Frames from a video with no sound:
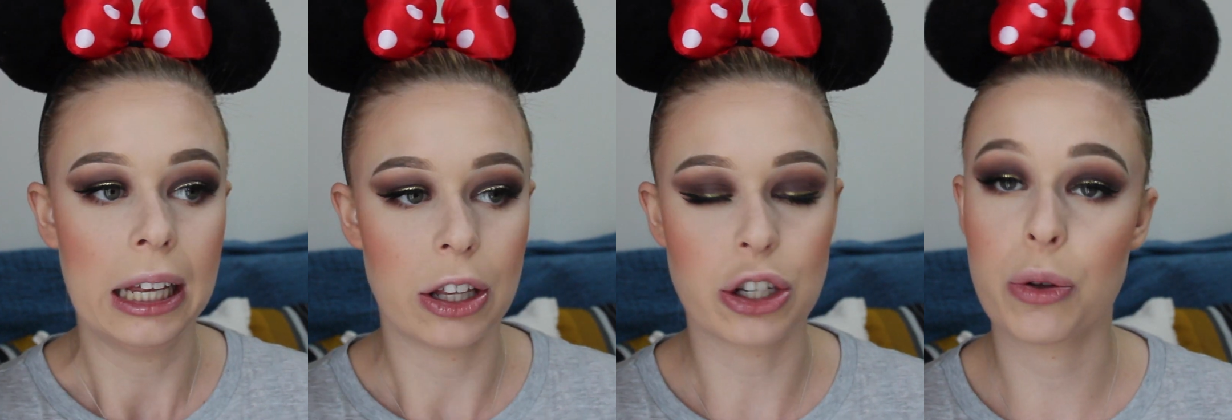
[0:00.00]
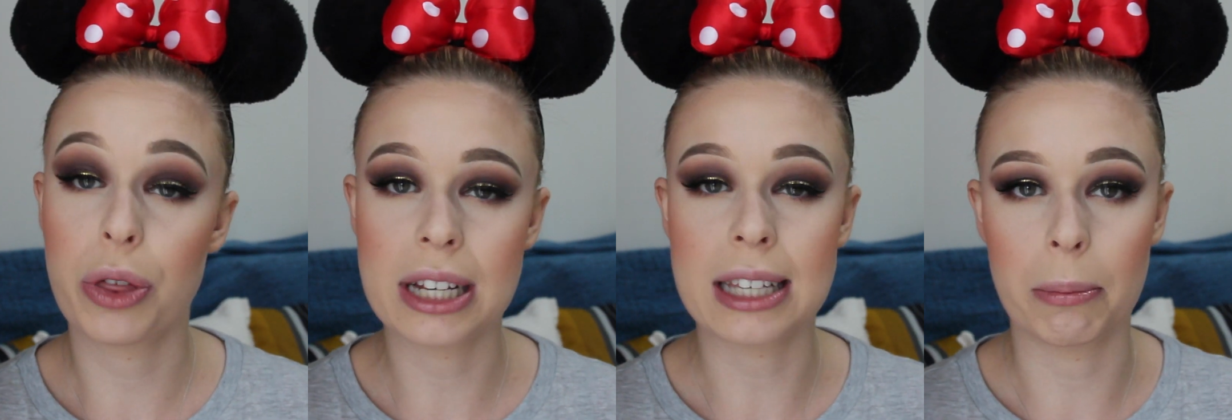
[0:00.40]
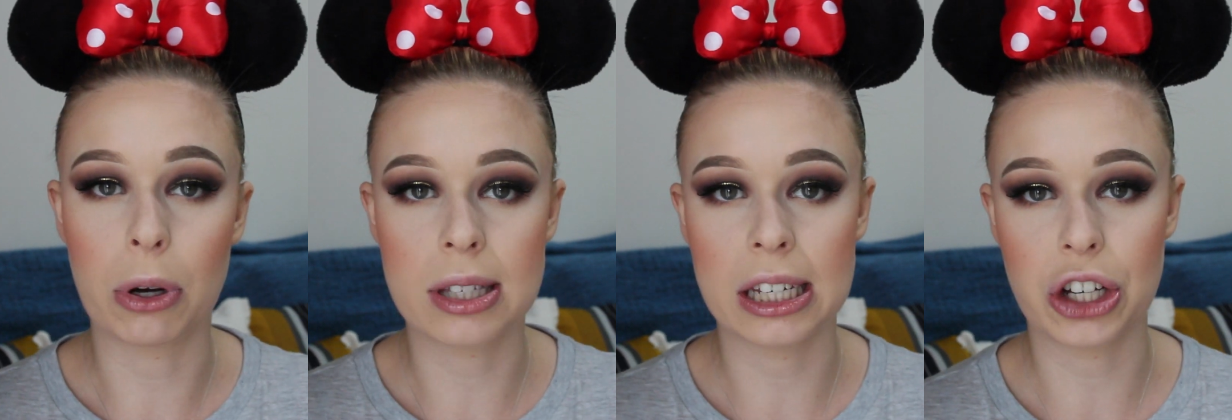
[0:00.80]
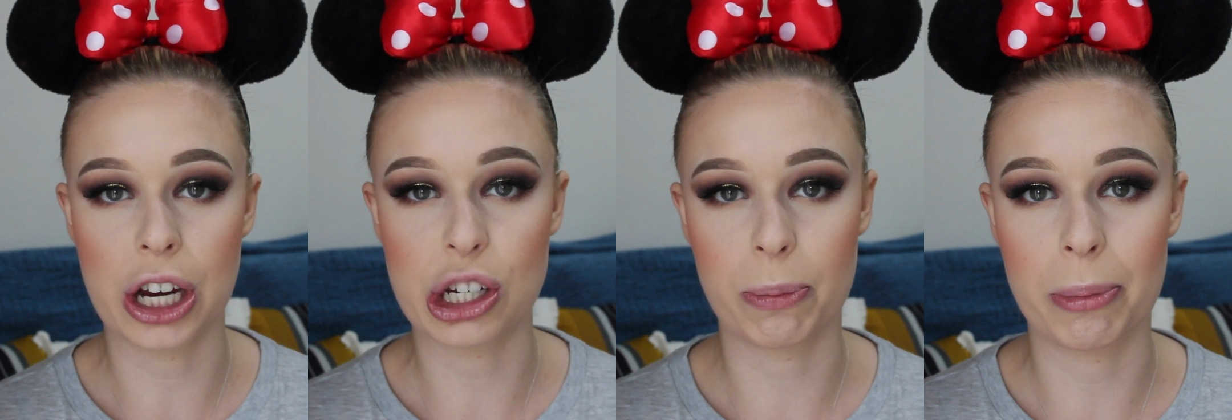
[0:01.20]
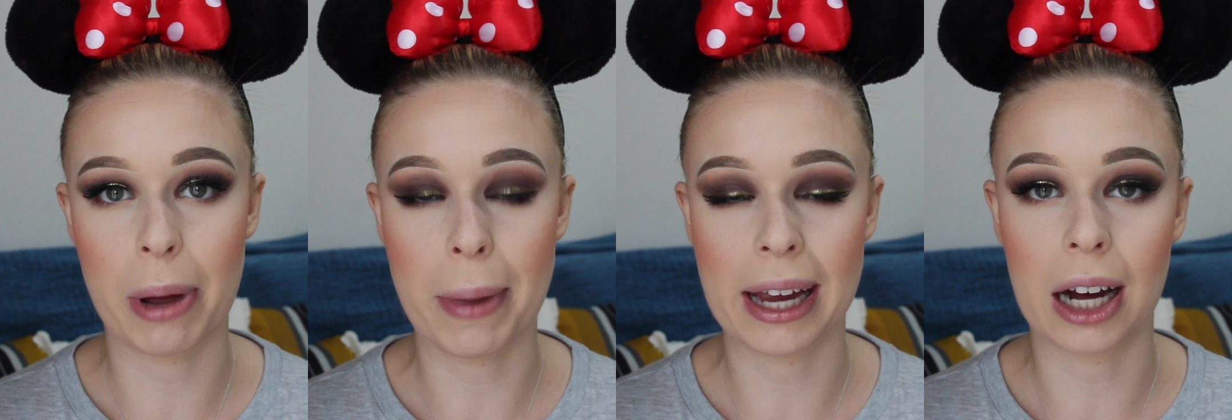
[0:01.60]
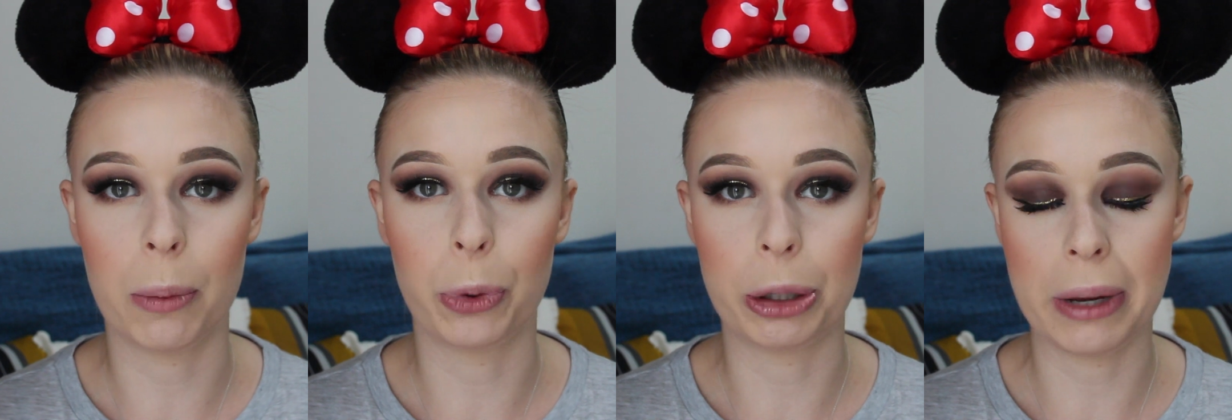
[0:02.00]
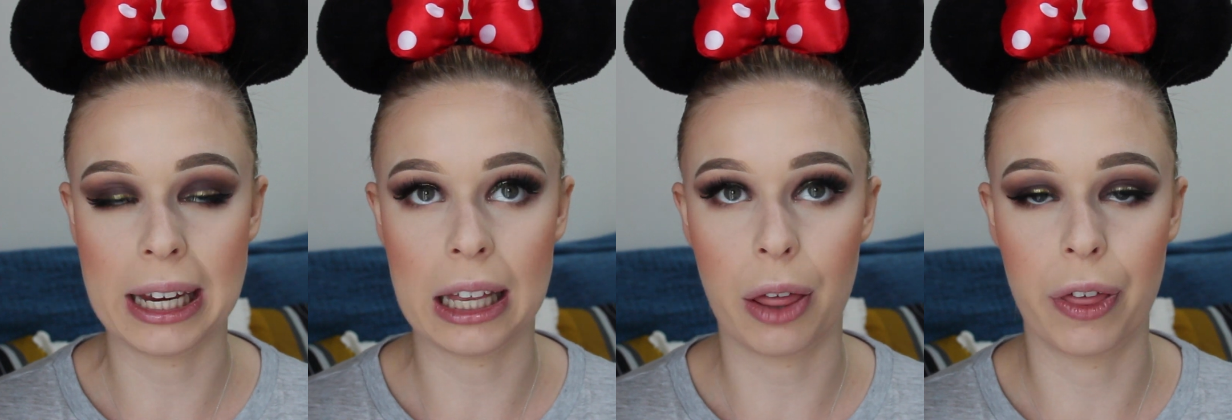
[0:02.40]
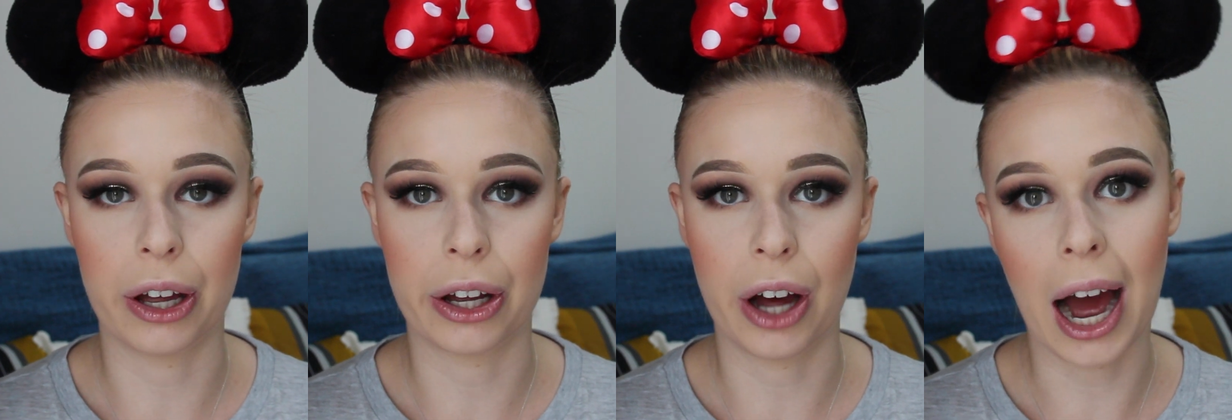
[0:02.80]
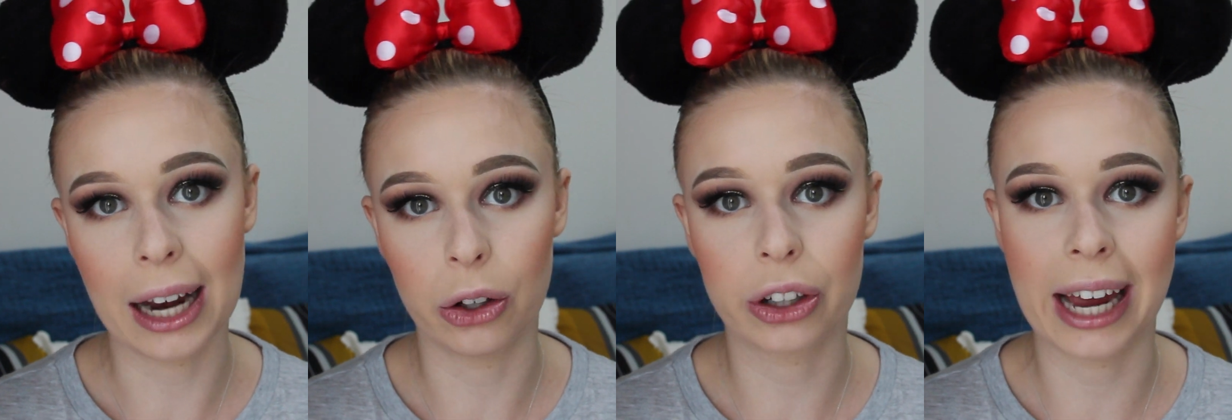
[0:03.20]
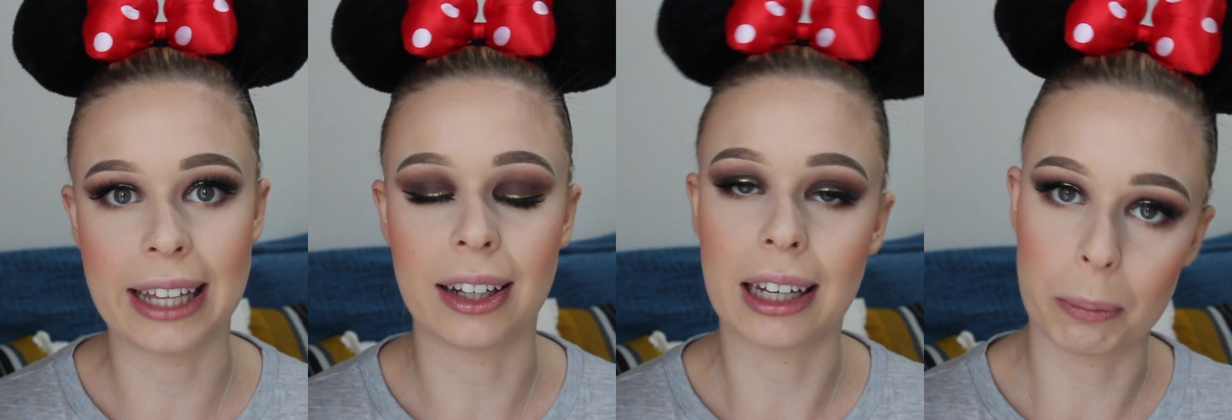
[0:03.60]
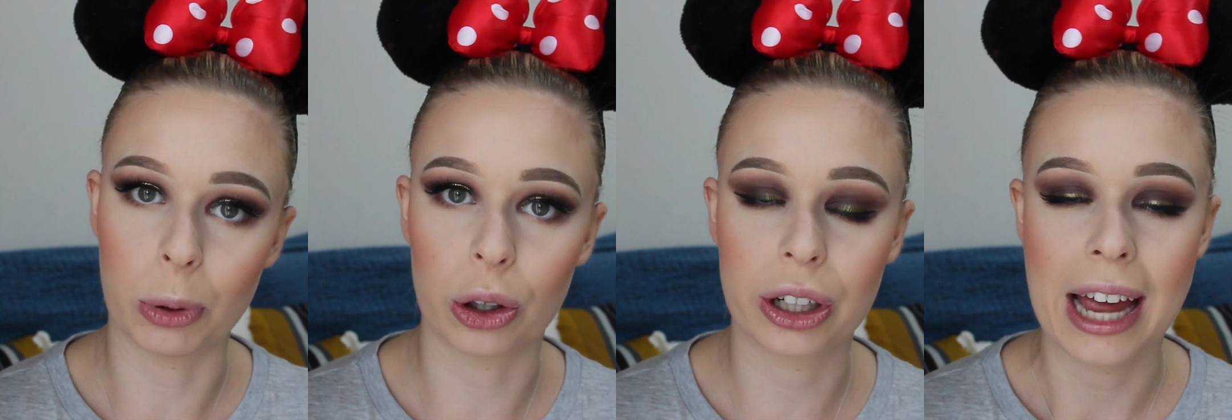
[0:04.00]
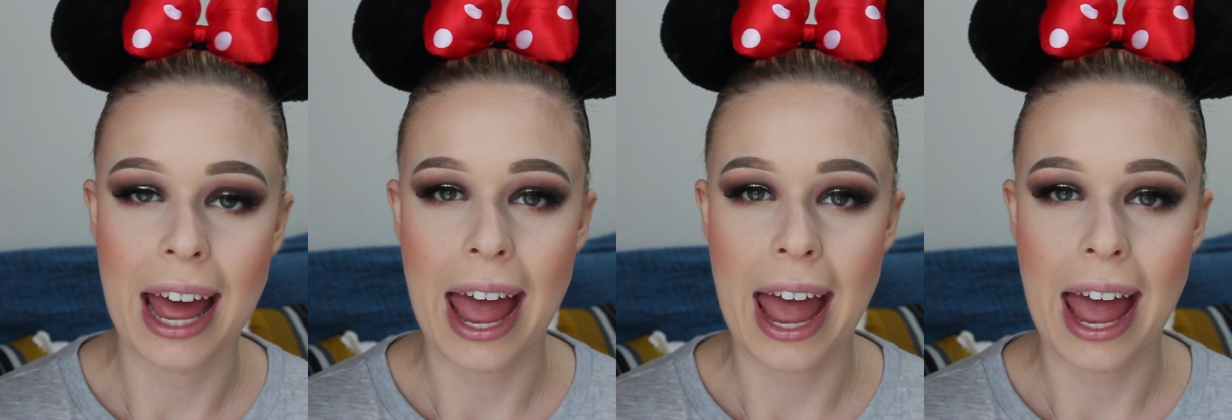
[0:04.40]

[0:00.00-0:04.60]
The two things I mostly change up in my makeup would be the eye look and the lip look.